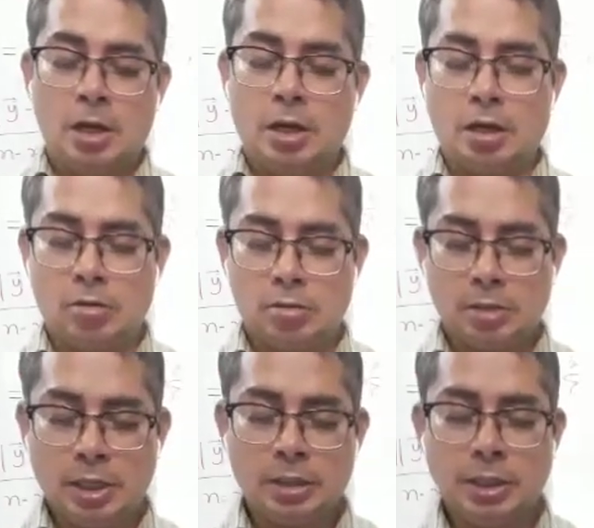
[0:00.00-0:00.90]
Now
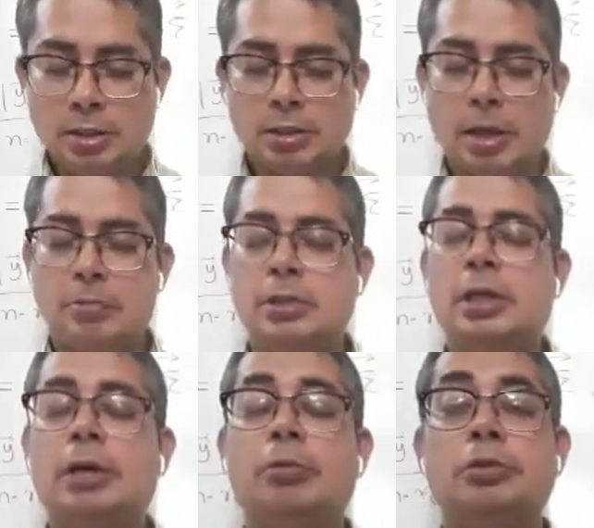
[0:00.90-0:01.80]

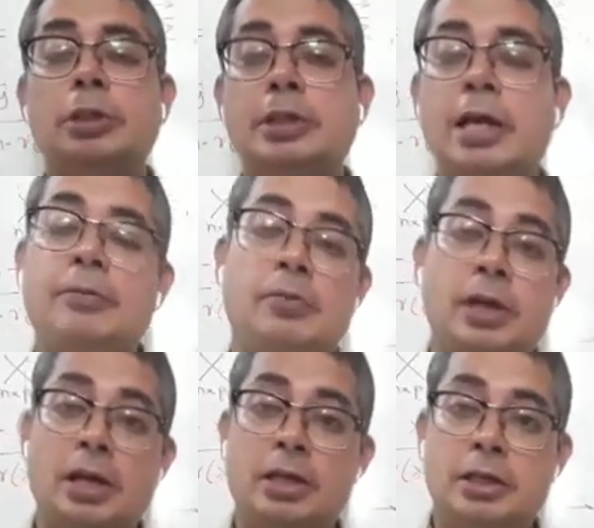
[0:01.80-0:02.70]
think about this
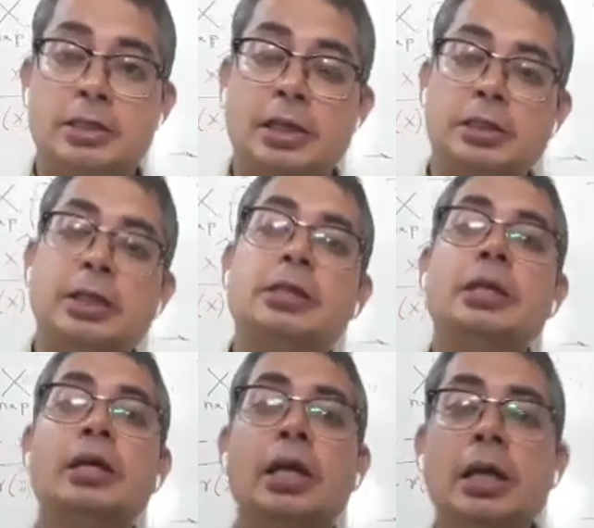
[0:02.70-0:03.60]
carefully and understand
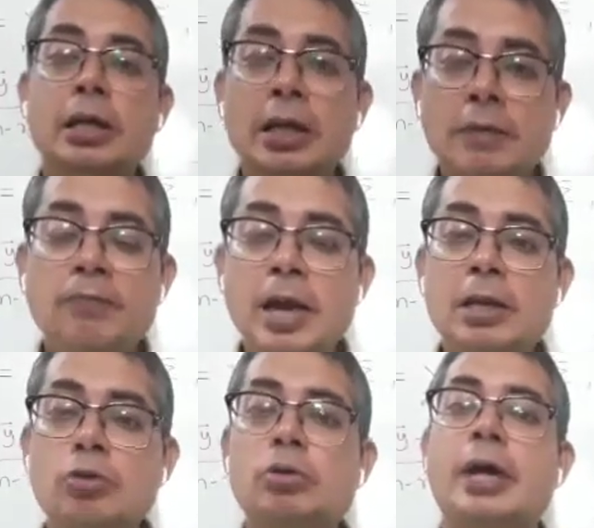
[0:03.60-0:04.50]
this. If I
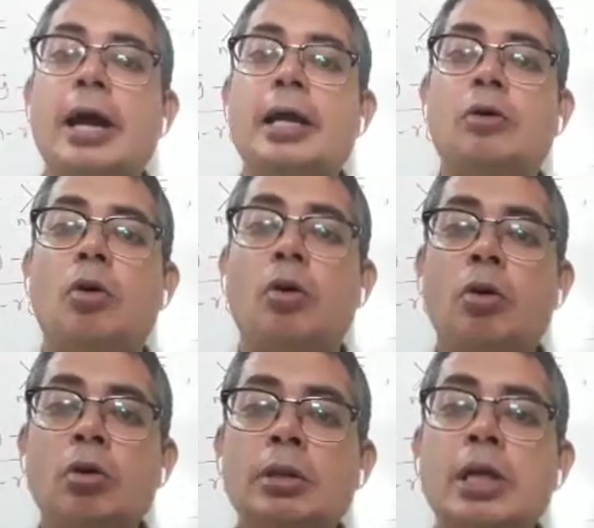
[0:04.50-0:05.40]
look at
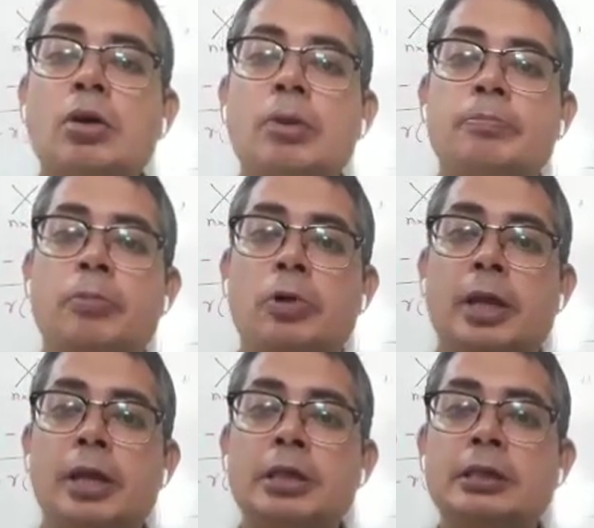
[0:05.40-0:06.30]
all the
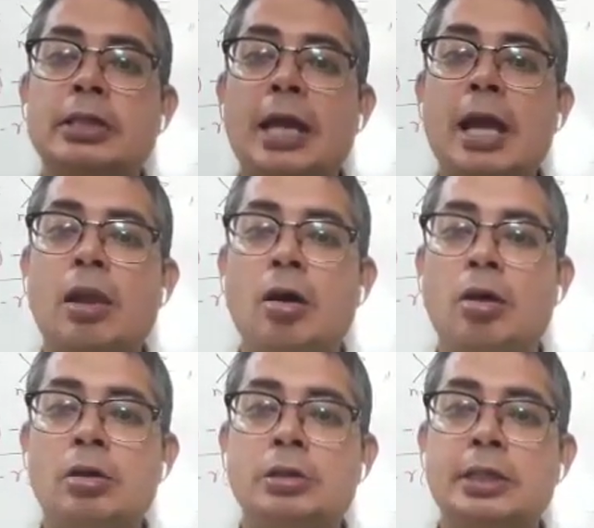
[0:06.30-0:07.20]
components
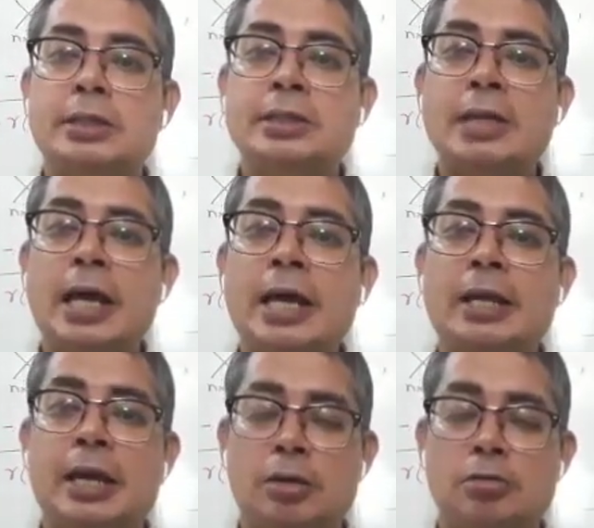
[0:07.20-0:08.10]
along these
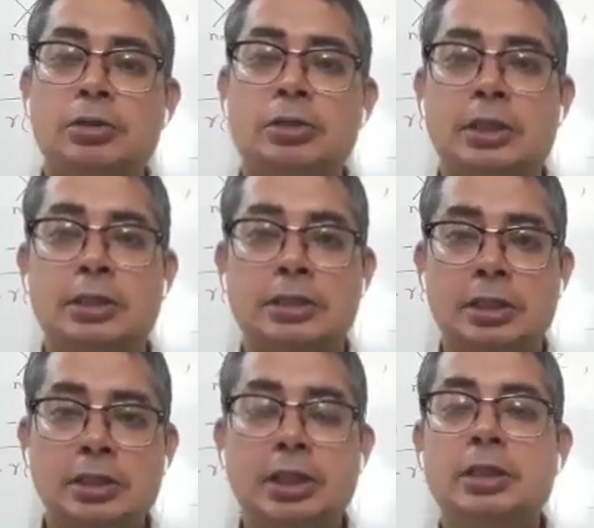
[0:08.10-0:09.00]
cyan arrows, that is
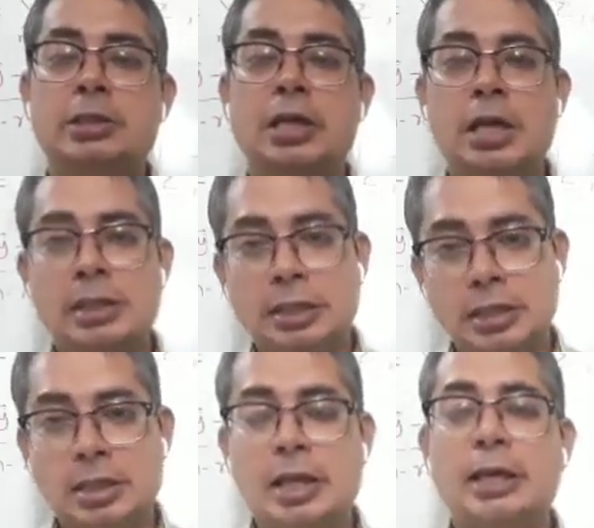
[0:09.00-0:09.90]
the things that
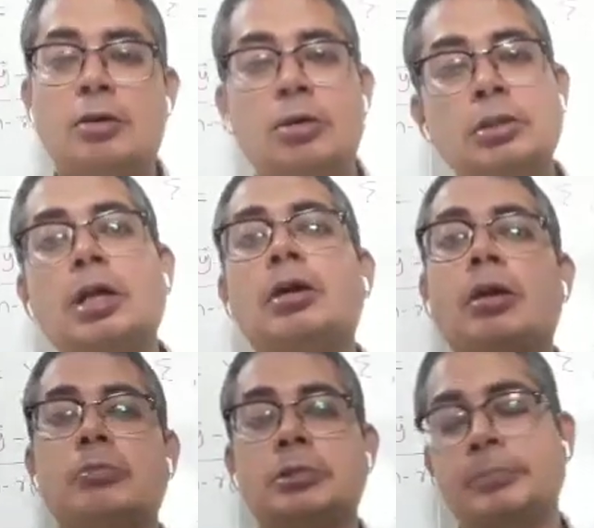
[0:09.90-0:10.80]
are lying on the
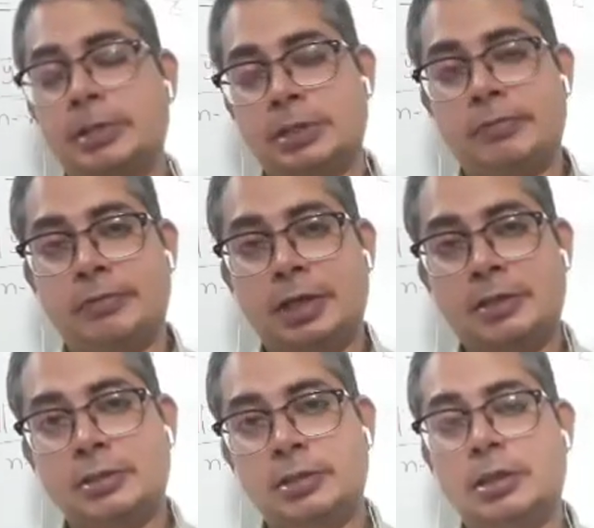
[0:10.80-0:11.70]
column space of X,
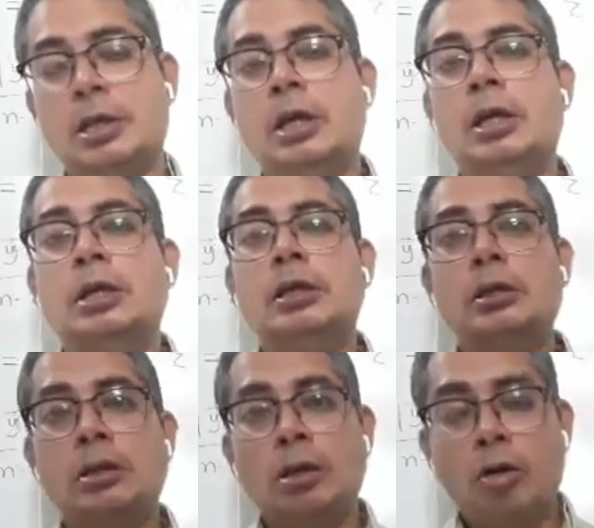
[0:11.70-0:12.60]

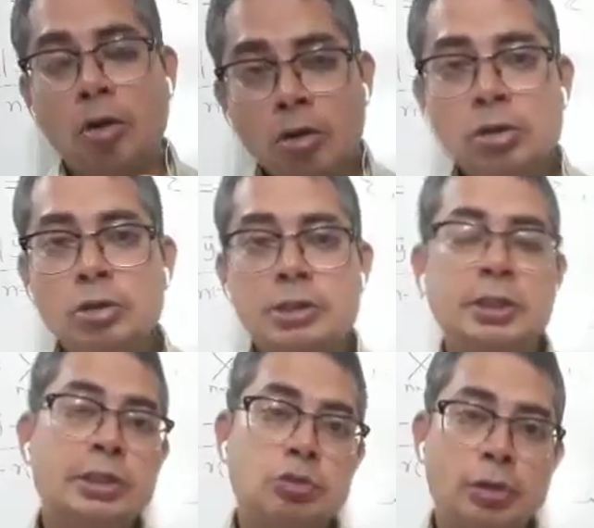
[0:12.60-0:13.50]
all those
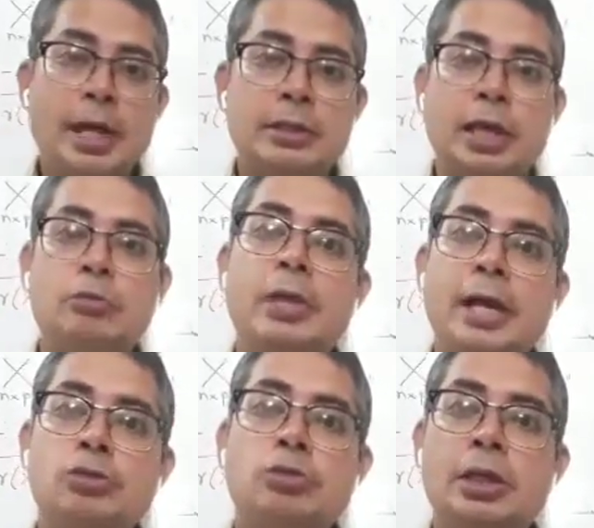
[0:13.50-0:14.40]
things together will
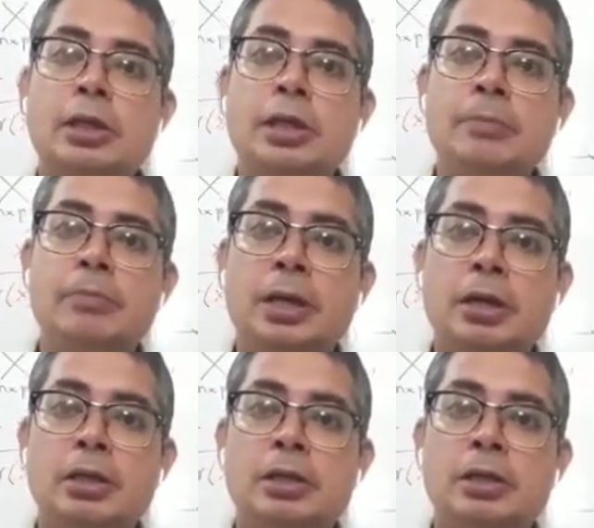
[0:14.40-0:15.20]
actually give me